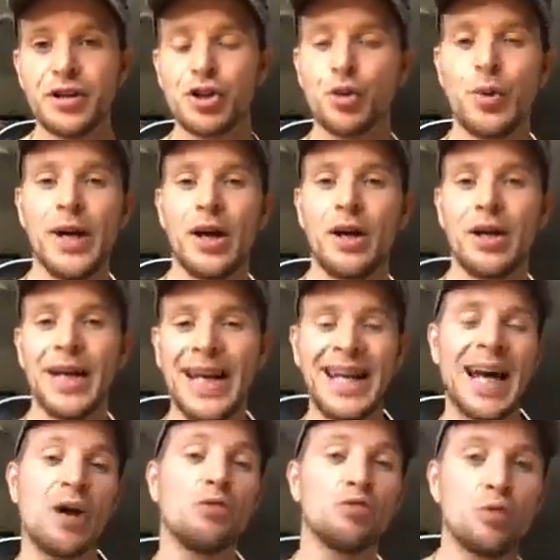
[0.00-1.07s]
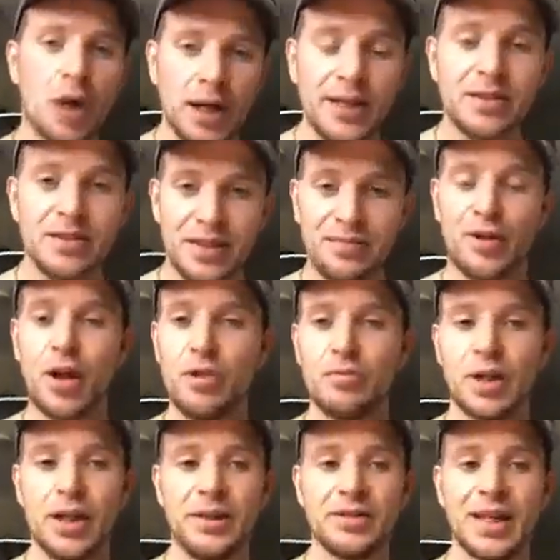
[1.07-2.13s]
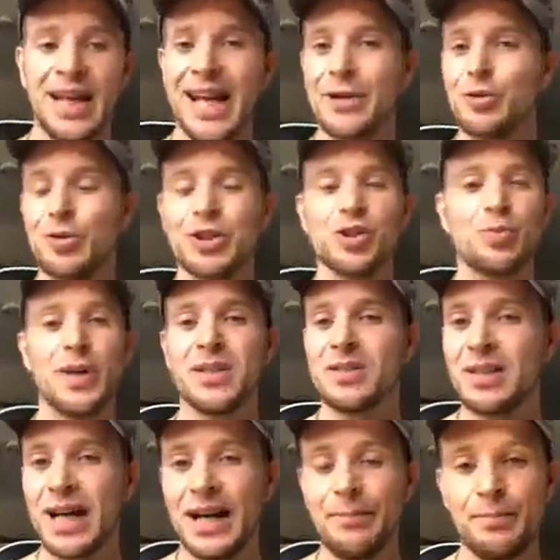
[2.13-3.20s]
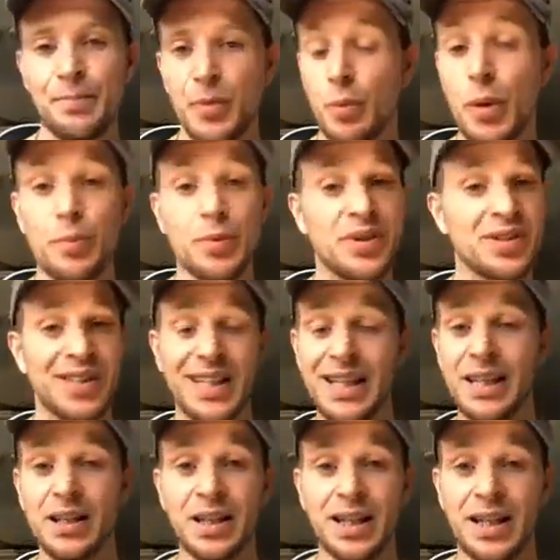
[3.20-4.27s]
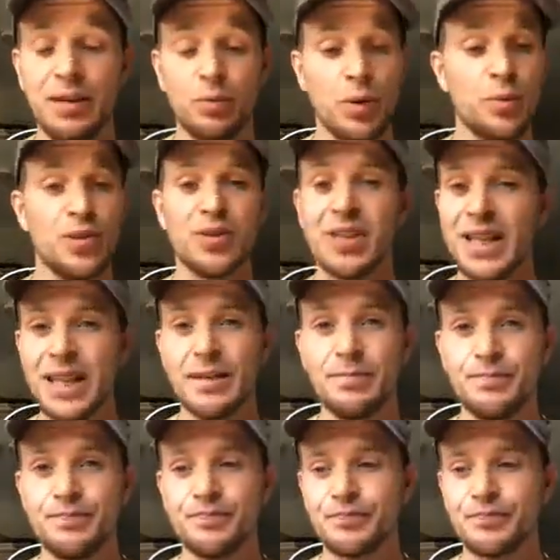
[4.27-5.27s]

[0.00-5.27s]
So we are, in our right, divine right, allowed to express that when we see it.